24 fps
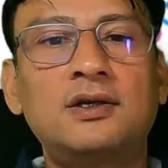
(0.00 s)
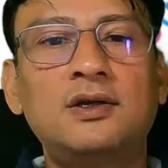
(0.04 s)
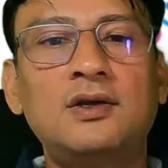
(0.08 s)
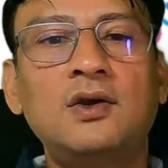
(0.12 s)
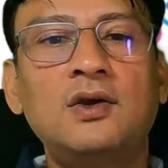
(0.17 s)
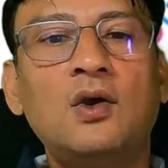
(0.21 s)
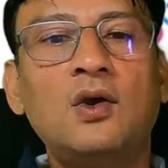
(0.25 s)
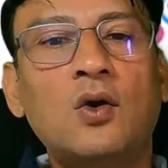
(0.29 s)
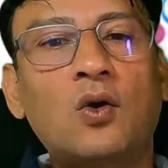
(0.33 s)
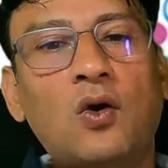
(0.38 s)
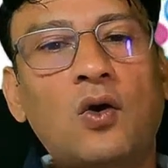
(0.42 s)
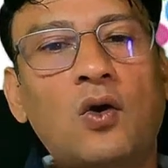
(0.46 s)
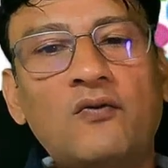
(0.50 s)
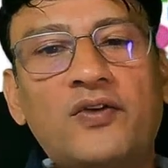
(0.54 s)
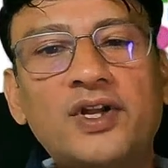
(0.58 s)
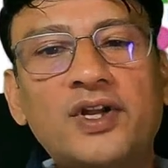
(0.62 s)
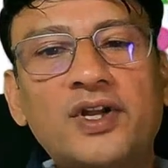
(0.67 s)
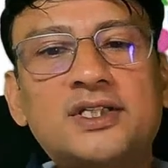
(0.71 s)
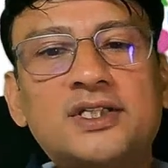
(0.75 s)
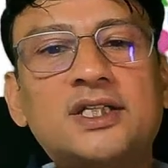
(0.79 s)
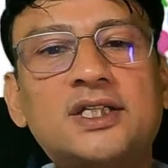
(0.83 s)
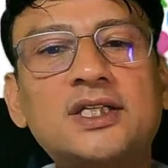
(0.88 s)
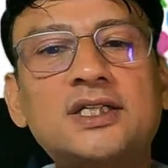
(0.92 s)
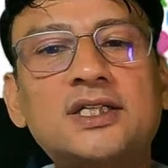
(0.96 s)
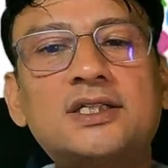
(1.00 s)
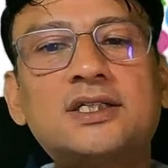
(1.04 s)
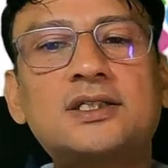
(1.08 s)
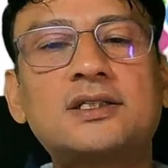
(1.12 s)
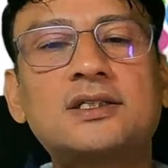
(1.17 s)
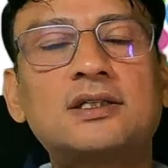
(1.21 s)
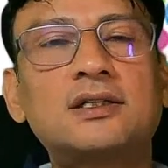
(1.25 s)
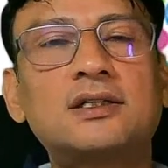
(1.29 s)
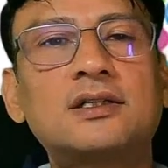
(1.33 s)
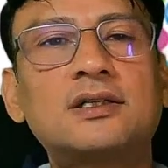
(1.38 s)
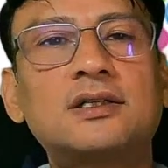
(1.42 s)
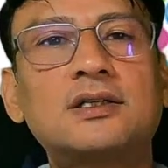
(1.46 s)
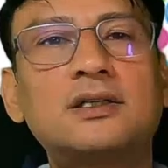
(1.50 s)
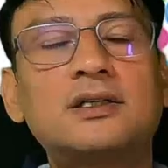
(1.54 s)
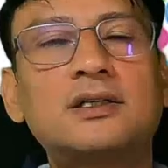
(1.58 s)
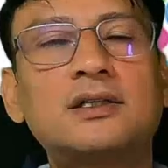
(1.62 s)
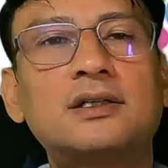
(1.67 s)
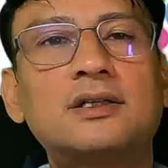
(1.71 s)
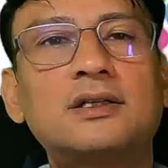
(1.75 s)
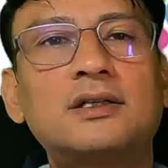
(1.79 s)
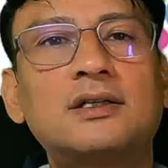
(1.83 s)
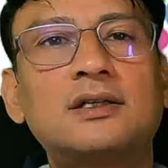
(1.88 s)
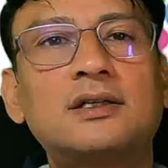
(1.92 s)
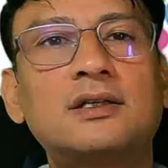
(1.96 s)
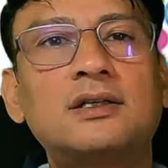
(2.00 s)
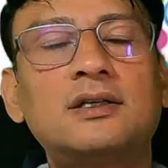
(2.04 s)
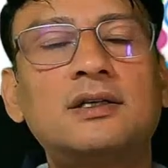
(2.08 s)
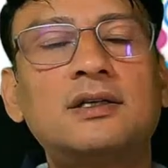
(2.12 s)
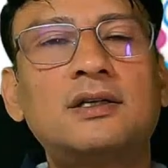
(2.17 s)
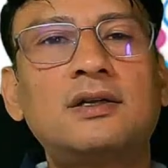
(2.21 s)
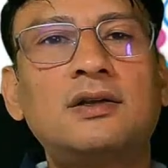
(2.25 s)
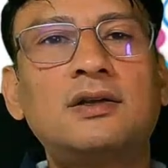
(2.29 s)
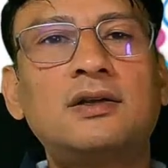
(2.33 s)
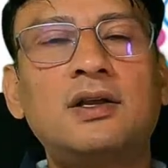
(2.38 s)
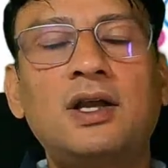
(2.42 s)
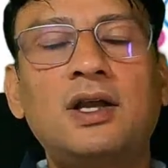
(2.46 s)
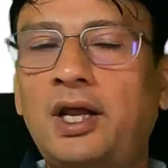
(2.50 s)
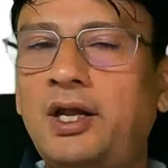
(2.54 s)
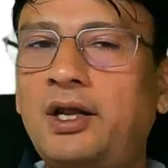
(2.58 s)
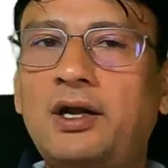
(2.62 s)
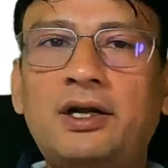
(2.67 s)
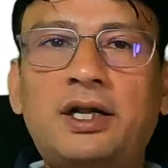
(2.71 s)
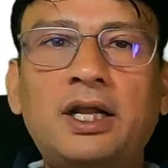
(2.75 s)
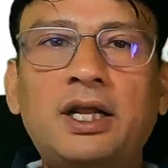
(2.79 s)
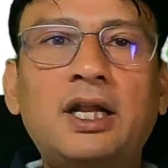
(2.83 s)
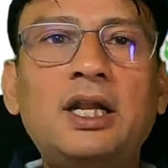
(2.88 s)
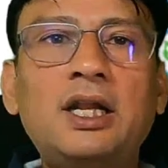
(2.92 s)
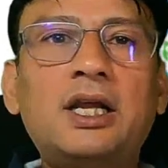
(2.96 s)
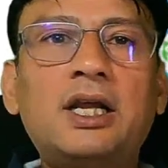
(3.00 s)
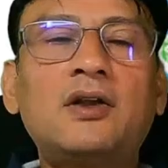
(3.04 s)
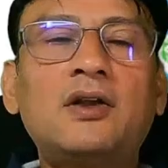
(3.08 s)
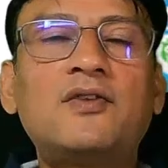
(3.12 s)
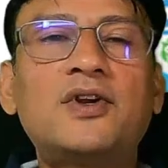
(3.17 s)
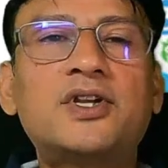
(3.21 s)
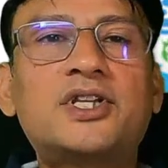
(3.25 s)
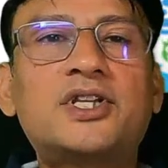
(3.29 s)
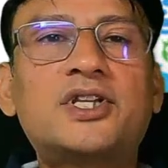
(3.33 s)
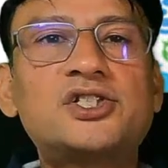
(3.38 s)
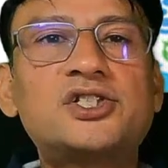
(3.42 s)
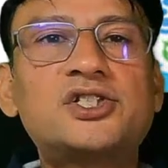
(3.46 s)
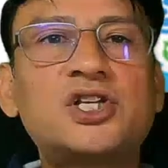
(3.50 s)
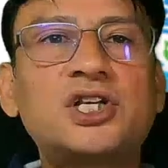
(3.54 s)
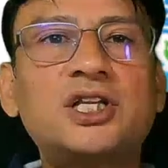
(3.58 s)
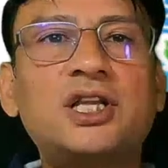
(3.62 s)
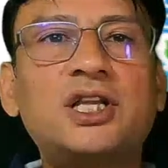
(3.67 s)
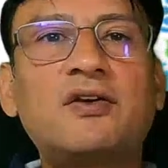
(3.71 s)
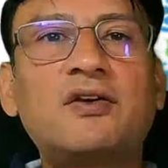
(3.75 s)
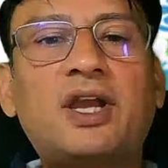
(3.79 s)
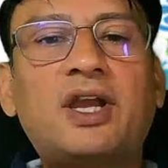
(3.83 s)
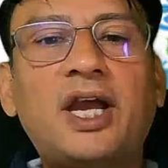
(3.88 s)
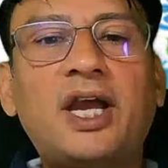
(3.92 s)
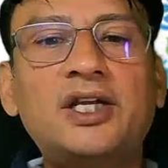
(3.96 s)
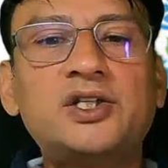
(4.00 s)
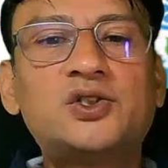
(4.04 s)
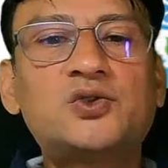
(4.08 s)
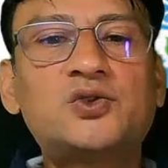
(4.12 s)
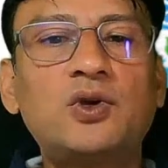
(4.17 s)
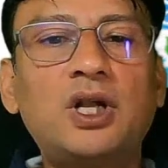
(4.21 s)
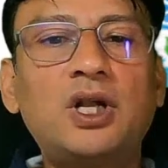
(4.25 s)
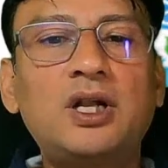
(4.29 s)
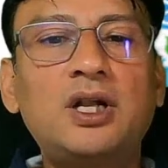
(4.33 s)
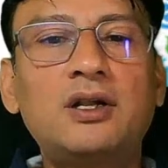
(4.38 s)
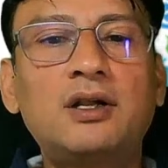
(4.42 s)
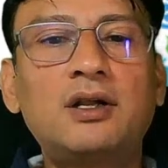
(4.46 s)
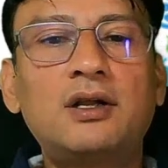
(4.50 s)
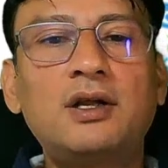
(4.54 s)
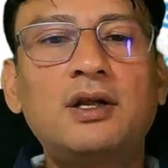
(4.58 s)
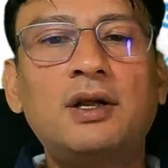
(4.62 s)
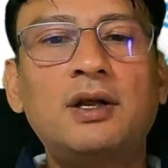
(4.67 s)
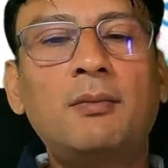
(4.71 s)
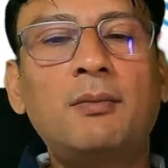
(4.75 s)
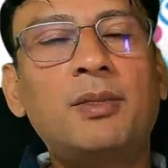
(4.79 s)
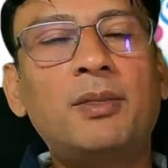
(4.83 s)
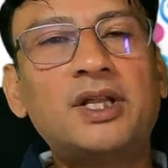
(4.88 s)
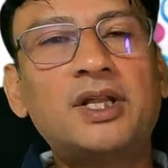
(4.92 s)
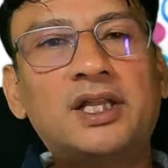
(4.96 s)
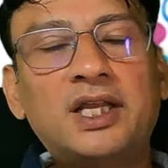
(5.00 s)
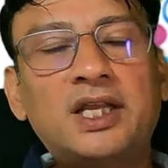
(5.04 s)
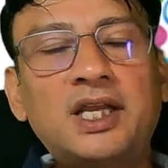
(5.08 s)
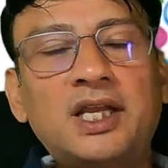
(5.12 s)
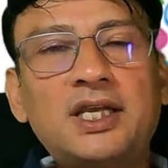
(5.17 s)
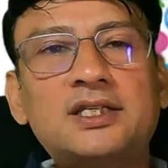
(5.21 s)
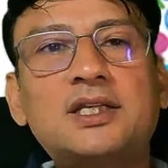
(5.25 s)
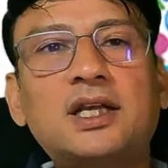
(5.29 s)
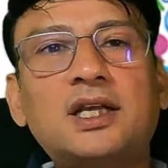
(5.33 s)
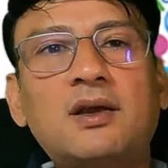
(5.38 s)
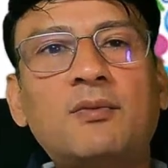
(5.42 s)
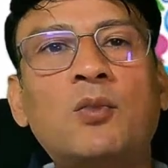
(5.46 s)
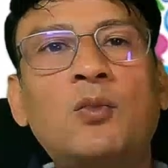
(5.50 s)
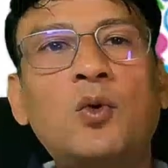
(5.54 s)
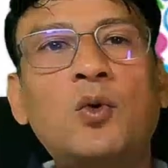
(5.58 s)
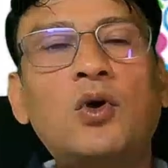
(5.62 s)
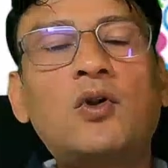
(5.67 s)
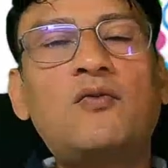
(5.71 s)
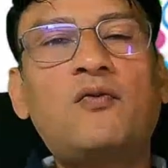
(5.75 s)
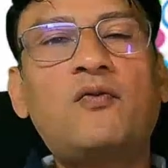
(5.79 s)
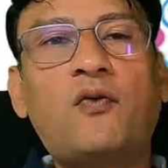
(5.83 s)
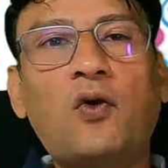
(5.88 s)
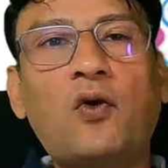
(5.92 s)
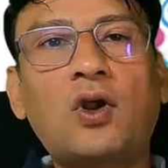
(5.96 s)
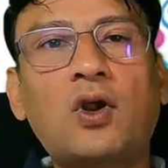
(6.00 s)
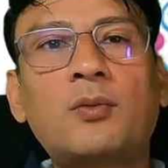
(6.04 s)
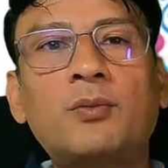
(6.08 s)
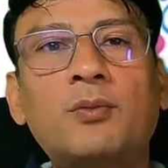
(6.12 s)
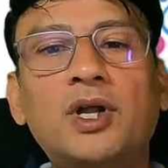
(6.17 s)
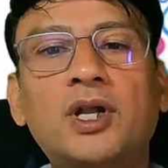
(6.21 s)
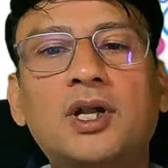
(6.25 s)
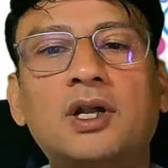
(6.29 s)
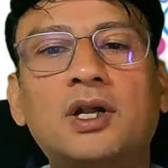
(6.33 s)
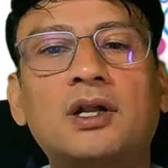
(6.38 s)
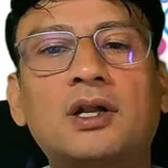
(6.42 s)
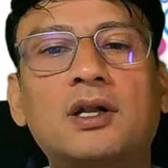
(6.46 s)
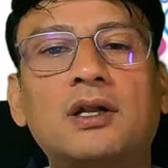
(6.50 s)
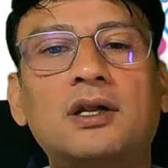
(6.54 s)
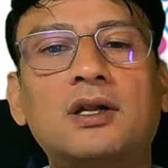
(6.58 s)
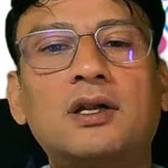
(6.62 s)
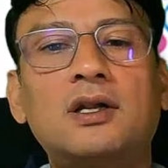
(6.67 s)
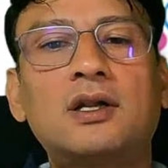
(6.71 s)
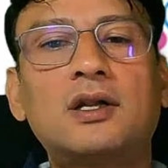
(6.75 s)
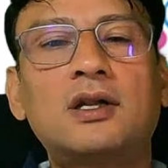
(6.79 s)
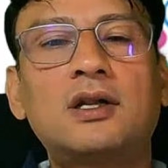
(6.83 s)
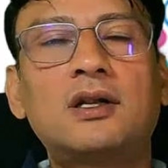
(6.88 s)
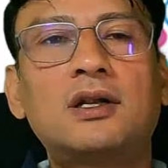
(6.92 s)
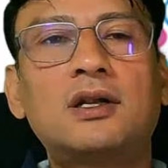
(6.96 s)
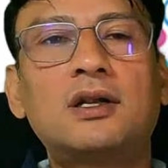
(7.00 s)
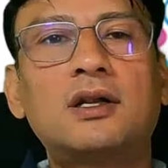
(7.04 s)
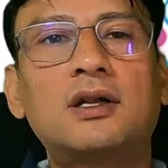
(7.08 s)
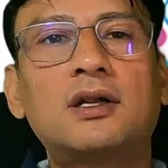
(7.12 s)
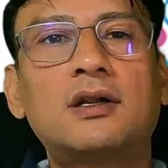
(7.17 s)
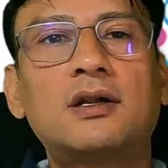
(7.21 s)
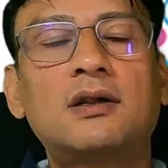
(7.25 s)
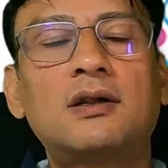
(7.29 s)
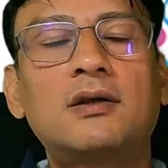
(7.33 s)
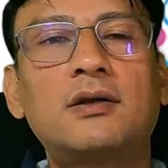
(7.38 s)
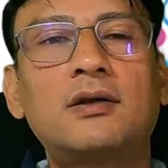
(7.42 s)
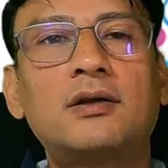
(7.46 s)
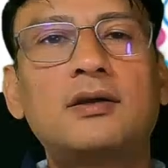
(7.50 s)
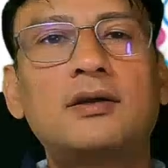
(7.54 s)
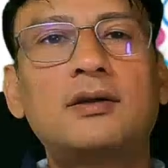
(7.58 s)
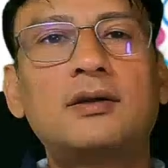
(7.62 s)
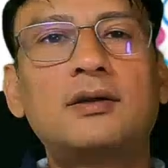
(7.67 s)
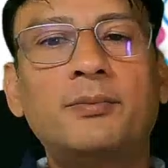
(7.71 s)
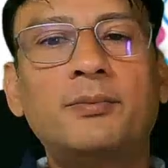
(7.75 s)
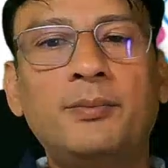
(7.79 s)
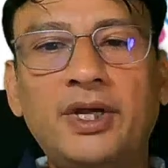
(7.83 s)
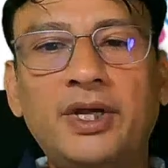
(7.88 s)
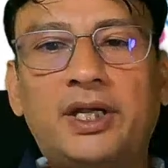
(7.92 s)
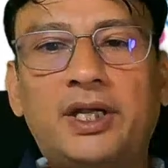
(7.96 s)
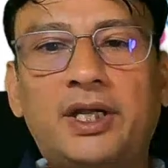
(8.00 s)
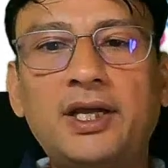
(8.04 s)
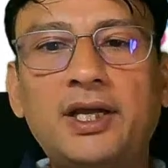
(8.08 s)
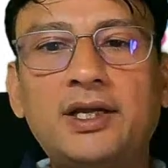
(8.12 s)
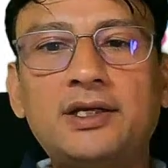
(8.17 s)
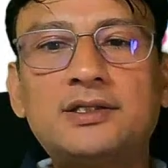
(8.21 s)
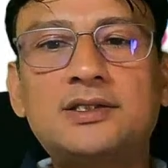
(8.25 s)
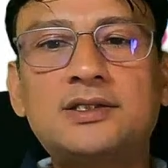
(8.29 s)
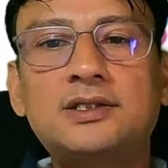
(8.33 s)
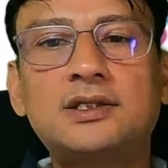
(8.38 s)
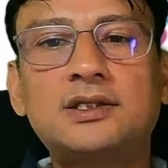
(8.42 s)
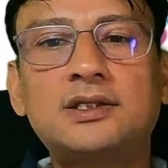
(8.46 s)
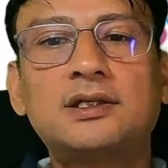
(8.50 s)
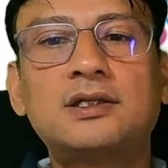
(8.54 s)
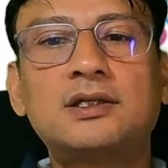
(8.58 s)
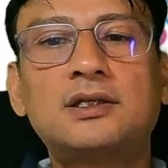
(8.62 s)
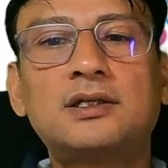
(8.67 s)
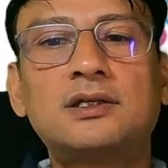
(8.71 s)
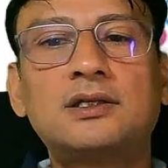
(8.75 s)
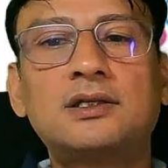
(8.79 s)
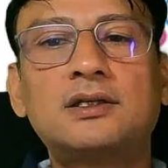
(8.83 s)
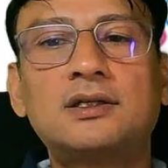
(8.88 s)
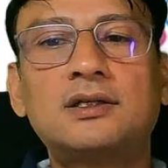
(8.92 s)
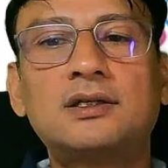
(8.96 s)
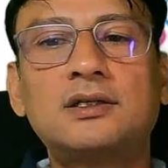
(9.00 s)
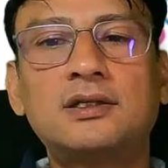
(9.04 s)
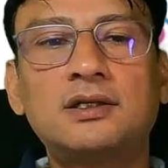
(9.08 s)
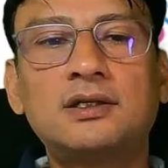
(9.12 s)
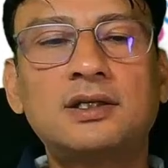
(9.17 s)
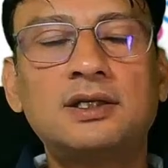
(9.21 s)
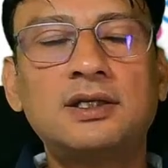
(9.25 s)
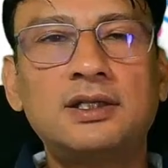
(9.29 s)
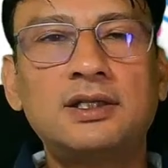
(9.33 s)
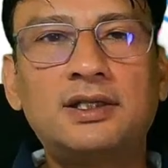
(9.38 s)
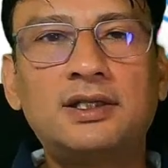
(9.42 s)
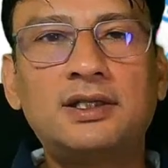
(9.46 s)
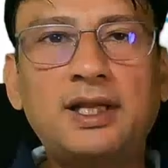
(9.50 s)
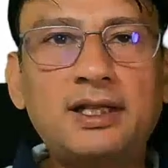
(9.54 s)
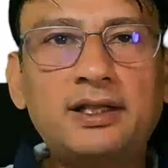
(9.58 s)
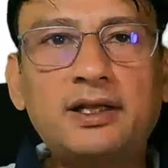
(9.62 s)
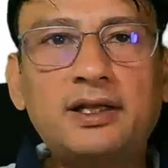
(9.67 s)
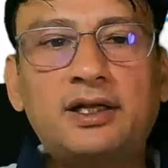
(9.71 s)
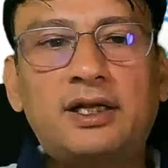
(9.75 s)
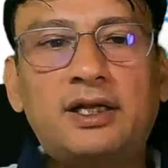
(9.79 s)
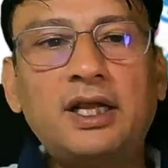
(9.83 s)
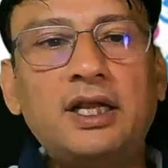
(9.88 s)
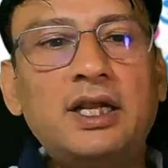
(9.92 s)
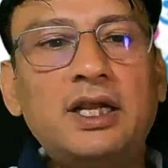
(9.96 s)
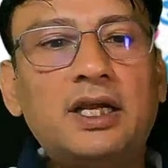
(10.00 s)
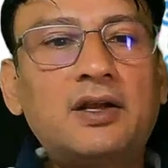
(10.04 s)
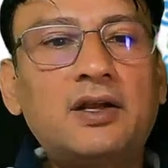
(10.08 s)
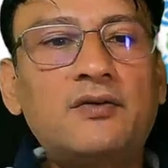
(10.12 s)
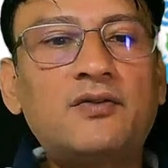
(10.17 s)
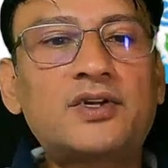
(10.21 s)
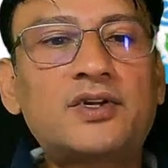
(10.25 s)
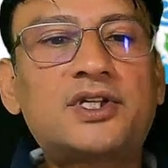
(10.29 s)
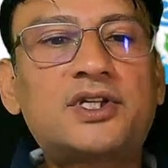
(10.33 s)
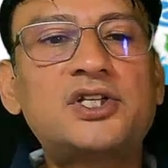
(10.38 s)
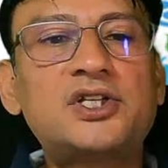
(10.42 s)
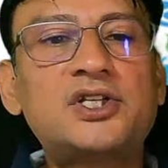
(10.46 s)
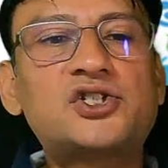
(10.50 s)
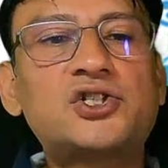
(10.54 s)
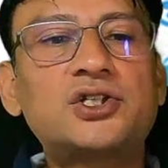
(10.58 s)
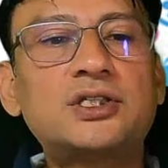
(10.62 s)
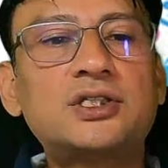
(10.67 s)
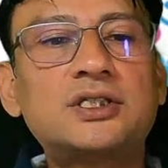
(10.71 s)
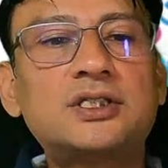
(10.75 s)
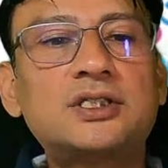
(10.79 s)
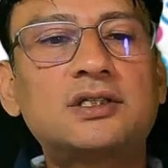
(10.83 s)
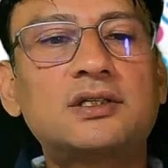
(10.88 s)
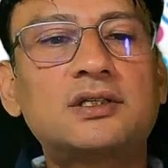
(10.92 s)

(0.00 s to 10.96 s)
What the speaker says: Conferences in a daily conversation, they are casual, but these are more formal meetings than the daily conversations,